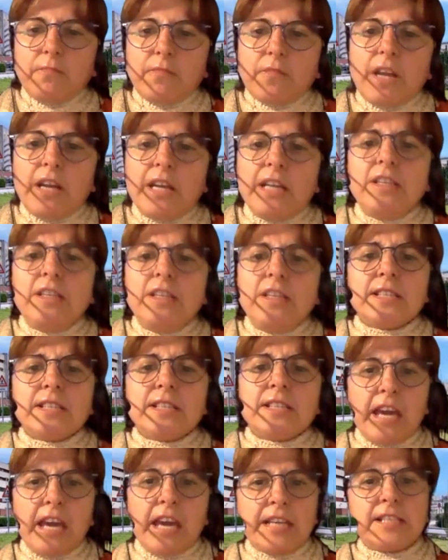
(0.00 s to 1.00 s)
In this
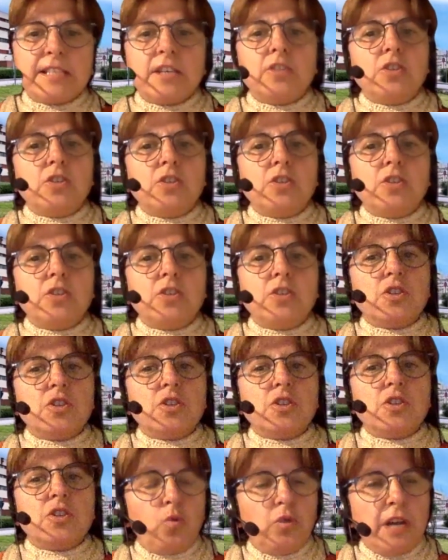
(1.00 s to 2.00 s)
case, the
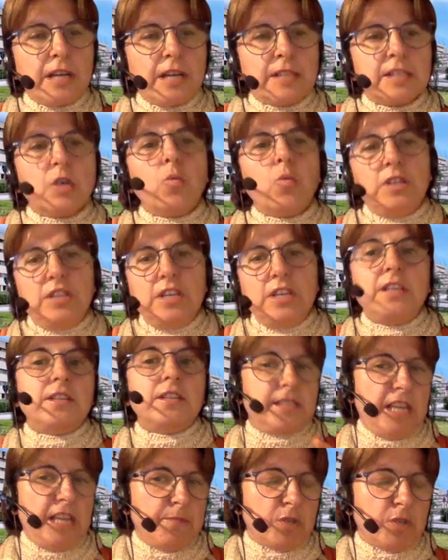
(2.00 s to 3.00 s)
students within the same
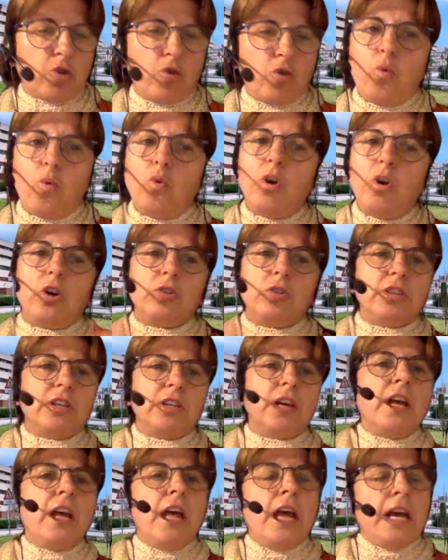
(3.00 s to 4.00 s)
school or
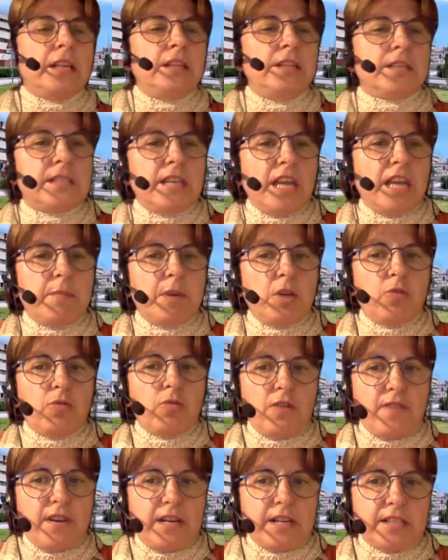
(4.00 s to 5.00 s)
the same
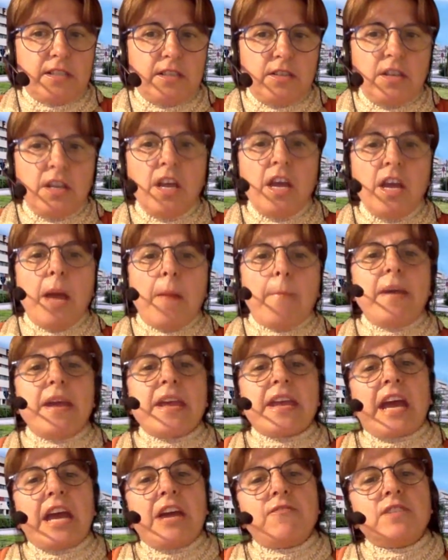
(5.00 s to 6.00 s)
university may
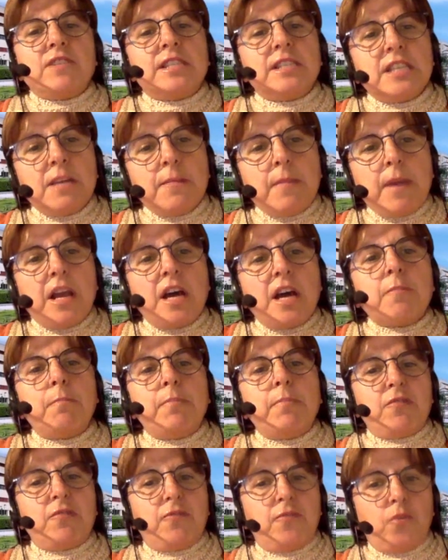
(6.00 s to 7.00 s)
have similar
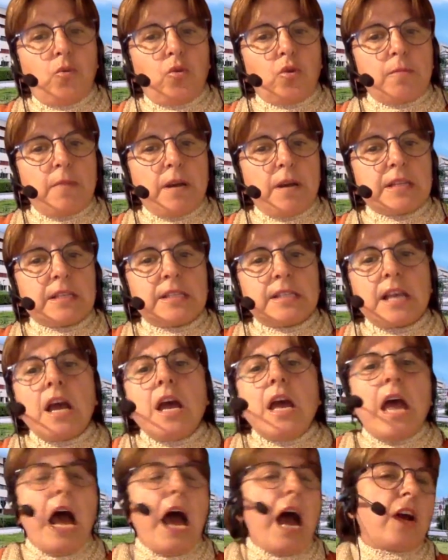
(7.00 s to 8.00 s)
performance
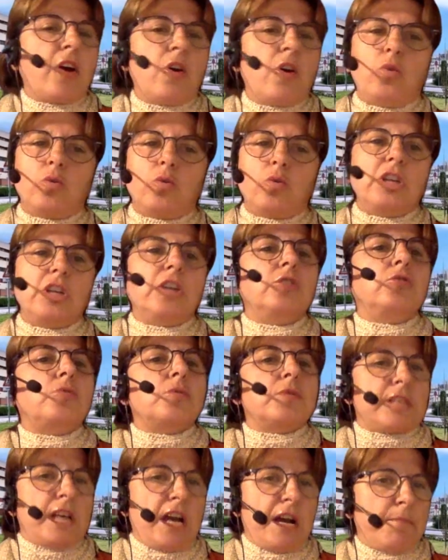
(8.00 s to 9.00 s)
according to
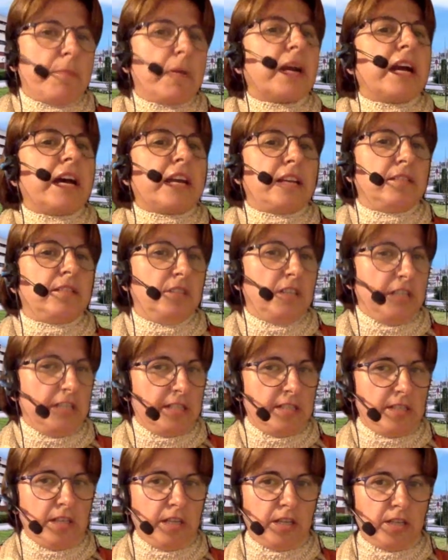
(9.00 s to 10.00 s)
some
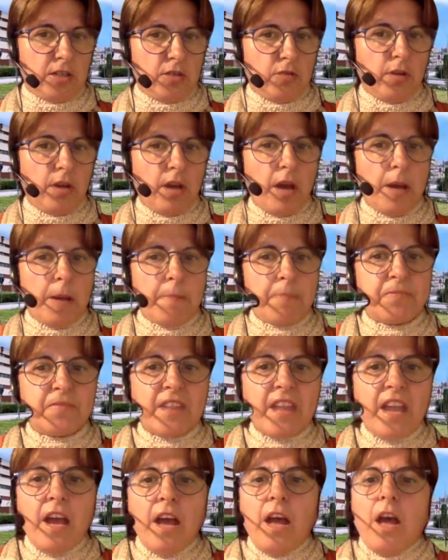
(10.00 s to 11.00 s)
characteristics, okay?
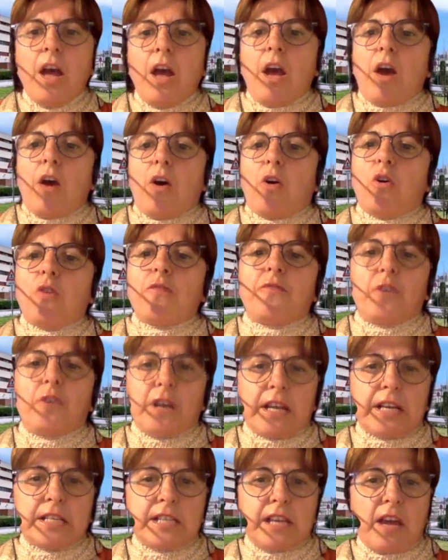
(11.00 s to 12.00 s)
Or for
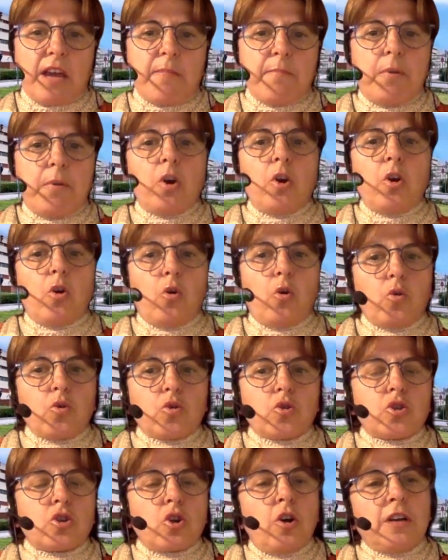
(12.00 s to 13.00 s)
example,
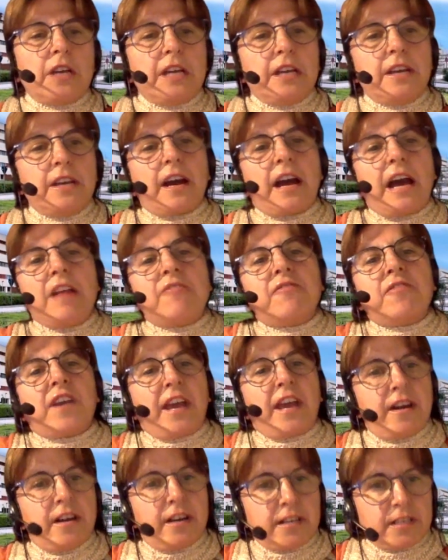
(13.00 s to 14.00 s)
also in
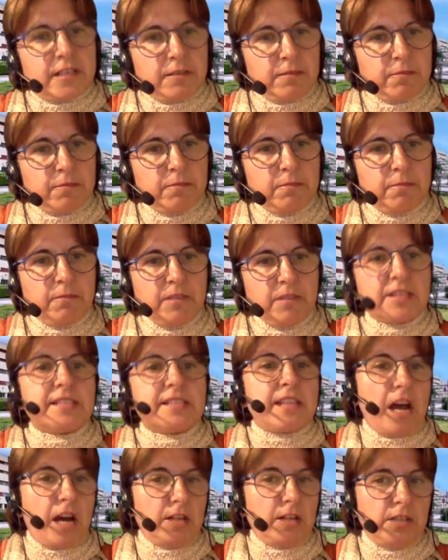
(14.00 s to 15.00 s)
healthcare
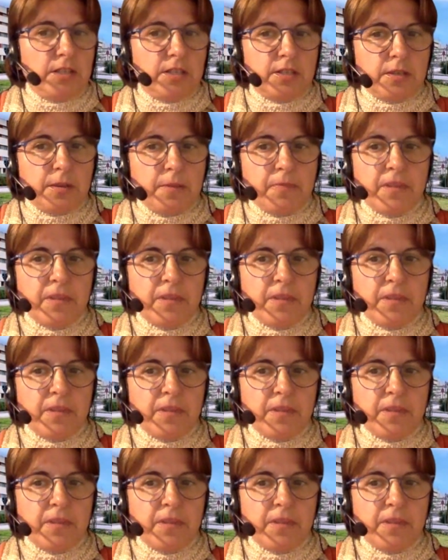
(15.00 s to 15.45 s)
studies.